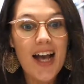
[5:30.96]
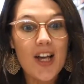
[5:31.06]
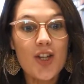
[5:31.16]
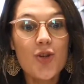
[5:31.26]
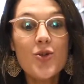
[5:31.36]

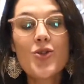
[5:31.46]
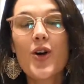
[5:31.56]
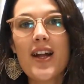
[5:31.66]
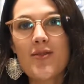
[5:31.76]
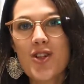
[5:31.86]
you
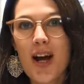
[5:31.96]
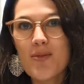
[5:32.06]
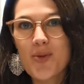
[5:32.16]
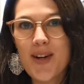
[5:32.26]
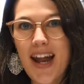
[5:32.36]
don't have time
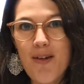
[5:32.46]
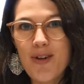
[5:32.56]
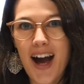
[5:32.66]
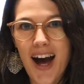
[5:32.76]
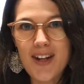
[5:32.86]
to read
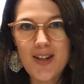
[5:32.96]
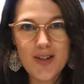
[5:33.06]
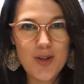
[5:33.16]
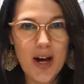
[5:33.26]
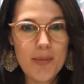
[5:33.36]
every article
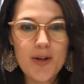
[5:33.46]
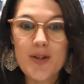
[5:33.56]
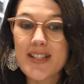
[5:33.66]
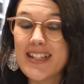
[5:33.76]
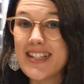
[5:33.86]
you come
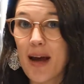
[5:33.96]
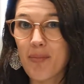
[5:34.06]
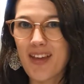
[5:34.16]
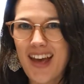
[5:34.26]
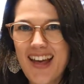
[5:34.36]
across in
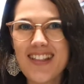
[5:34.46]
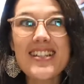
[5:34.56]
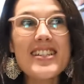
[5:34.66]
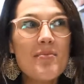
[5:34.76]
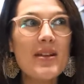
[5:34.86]
depth. There
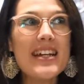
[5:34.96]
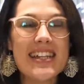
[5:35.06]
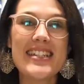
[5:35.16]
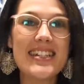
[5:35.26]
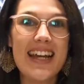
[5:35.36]
simply
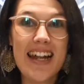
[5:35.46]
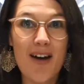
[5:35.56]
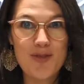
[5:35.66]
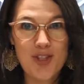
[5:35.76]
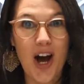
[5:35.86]
isn't
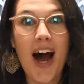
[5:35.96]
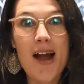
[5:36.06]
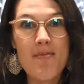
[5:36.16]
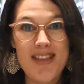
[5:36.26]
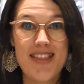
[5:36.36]
enough
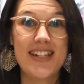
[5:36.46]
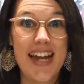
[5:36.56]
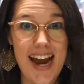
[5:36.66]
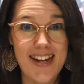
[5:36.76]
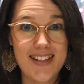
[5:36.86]
time in the
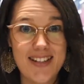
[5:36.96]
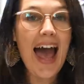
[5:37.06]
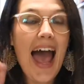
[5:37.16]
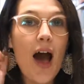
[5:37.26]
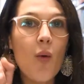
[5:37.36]
day.
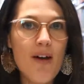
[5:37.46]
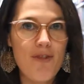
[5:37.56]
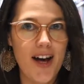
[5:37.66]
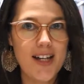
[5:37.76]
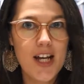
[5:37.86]

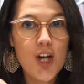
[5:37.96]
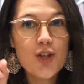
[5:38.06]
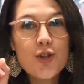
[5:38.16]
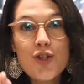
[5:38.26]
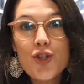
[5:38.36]
However,
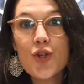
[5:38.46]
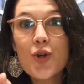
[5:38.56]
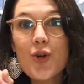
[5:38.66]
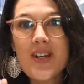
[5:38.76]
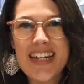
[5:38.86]
you
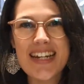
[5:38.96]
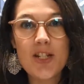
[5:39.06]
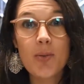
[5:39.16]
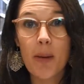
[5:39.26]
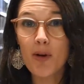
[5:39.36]
do need
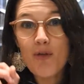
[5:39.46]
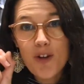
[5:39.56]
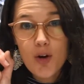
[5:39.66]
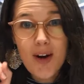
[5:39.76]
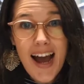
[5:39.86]
to be able to
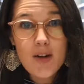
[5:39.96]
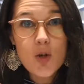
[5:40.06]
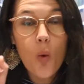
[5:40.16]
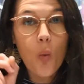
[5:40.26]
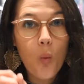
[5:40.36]
figure out
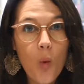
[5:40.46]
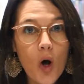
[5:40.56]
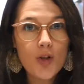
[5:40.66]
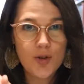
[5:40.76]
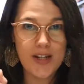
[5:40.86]

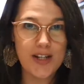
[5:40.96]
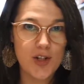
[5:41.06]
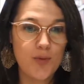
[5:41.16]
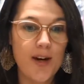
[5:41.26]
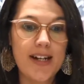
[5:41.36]
what you need
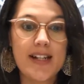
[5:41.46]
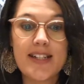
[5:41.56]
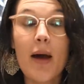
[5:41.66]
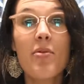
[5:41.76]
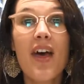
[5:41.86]
to read in
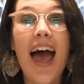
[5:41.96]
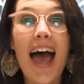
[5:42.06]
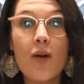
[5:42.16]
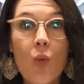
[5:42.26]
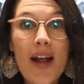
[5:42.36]
depth
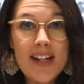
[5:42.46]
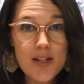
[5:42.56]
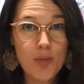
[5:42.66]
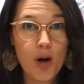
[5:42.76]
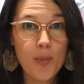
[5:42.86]
and when it's
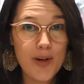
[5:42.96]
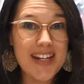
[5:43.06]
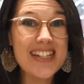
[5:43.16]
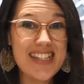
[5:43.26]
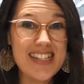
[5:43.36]

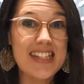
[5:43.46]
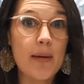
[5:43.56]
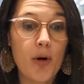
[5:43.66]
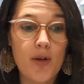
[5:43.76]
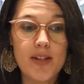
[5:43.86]
appropriate to
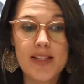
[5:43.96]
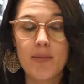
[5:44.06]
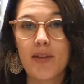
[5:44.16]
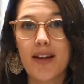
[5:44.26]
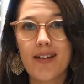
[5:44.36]
skip over
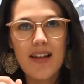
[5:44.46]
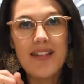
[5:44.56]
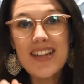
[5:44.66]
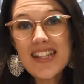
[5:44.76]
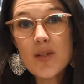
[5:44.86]
something.
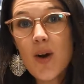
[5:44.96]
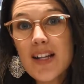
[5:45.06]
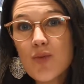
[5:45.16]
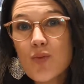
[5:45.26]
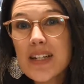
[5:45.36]
And this is why
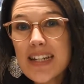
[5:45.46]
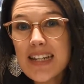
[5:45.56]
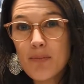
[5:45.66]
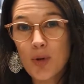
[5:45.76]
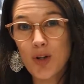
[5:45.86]
it's
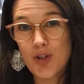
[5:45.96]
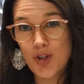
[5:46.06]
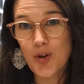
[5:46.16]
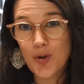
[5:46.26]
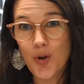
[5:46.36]
really important
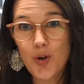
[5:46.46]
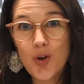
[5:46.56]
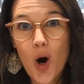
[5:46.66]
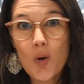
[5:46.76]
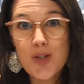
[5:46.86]
to know your
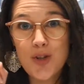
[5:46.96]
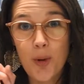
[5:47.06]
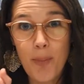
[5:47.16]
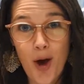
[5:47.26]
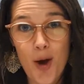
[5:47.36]
goals and
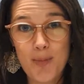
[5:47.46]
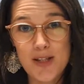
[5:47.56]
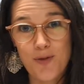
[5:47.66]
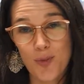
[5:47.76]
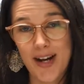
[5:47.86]
your
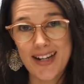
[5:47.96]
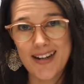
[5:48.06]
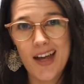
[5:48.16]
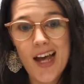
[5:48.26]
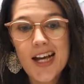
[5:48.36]
purpose for reading.
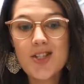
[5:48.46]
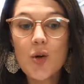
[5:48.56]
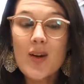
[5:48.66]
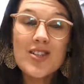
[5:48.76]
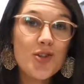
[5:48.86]

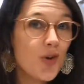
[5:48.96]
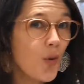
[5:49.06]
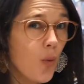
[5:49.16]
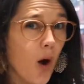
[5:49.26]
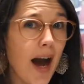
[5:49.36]
So once you
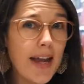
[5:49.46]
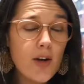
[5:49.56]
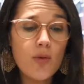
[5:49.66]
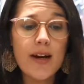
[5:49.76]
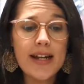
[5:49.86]
know why
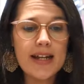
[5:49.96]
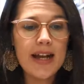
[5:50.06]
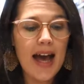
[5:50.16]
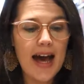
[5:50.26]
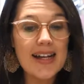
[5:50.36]
you're reading,
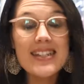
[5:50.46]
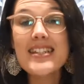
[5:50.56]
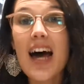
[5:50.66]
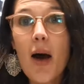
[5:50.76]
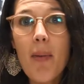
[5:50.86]

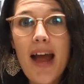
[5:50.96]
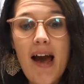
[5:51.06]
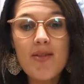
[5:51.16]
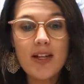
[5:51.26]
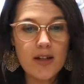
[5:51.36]
start by
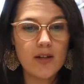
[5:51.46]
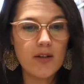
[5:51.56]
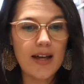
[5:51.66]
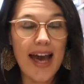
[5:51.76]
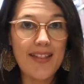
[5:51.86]
having a
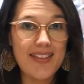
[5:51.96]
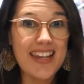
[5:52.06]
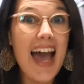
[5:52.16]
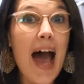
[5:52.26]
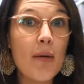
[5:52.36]
look at
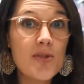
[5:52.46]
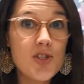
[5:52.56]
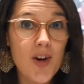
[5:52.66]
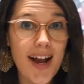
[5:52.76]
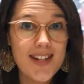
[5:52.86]
the
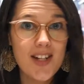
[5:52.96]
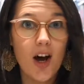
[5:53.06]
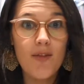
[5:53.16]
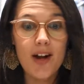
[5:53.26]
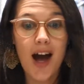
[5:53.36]
abstract of an